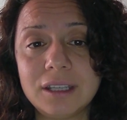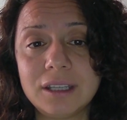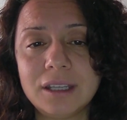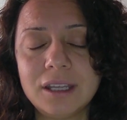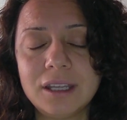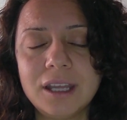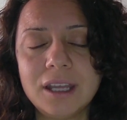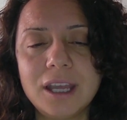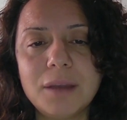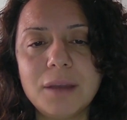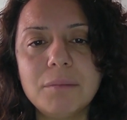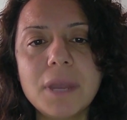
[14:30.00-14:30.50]

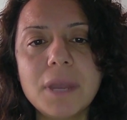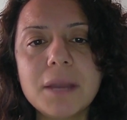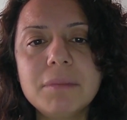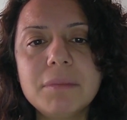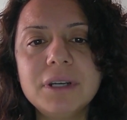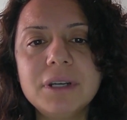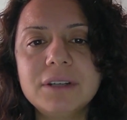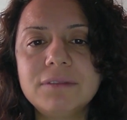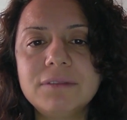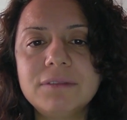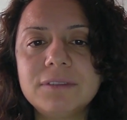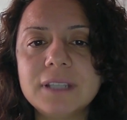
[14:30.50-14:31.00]
Maybe
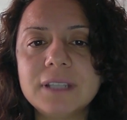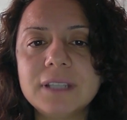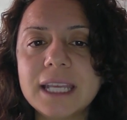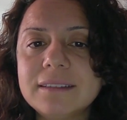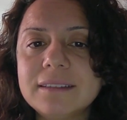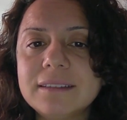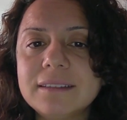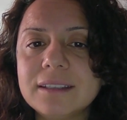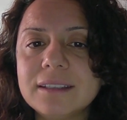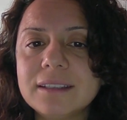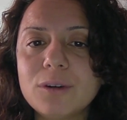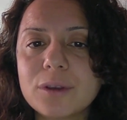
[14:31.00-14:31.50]

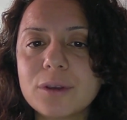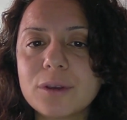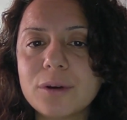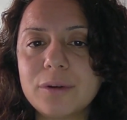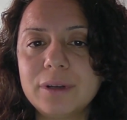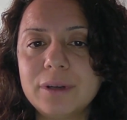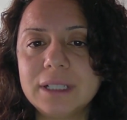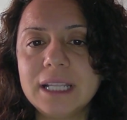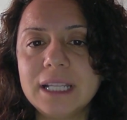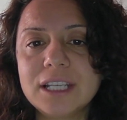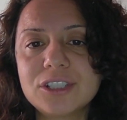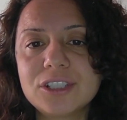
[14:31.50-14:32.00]
reflecting on your
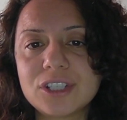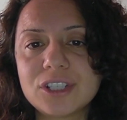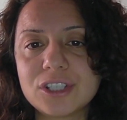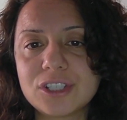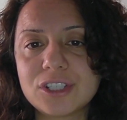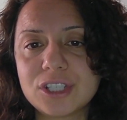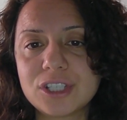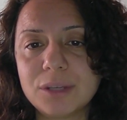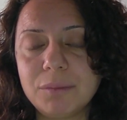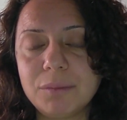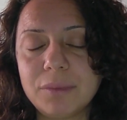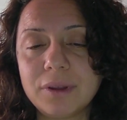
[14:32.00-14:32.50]

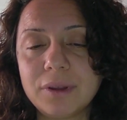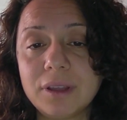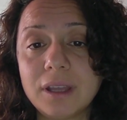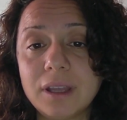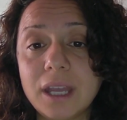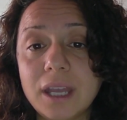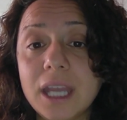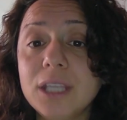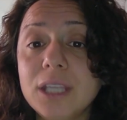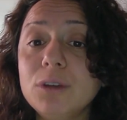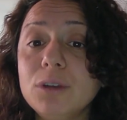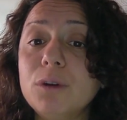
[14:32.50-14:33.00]
relationship
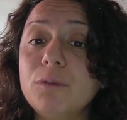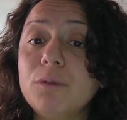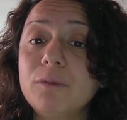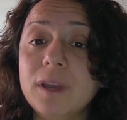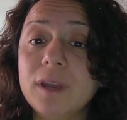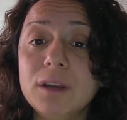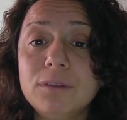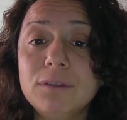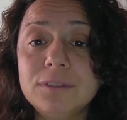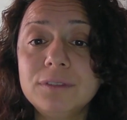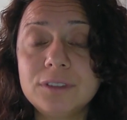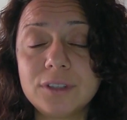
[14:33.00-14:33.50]
and your way
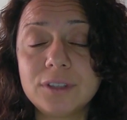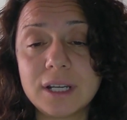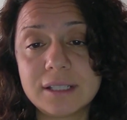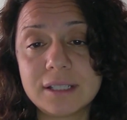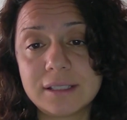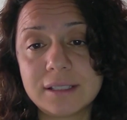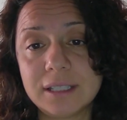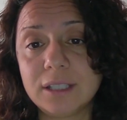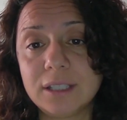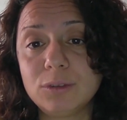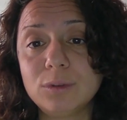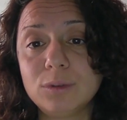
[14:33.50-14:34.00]
of
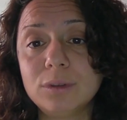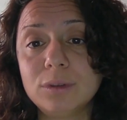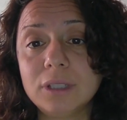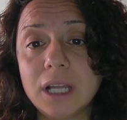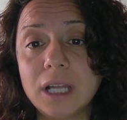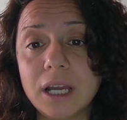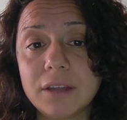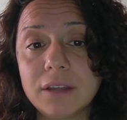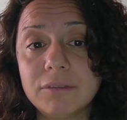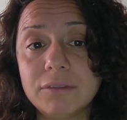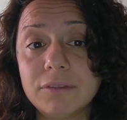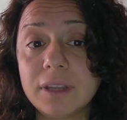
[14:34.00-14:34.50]
trusting to
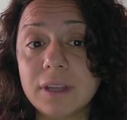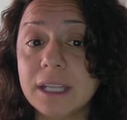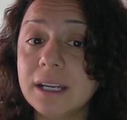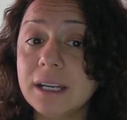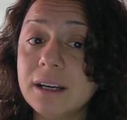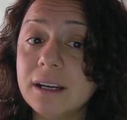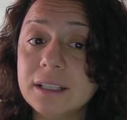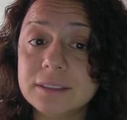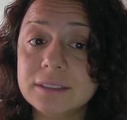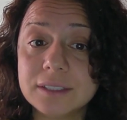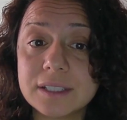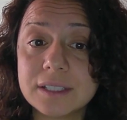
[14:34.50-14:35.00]
life and
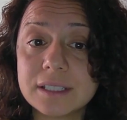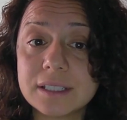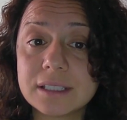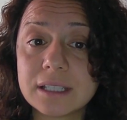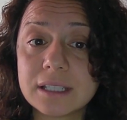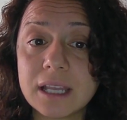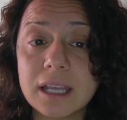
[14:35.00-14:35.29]
others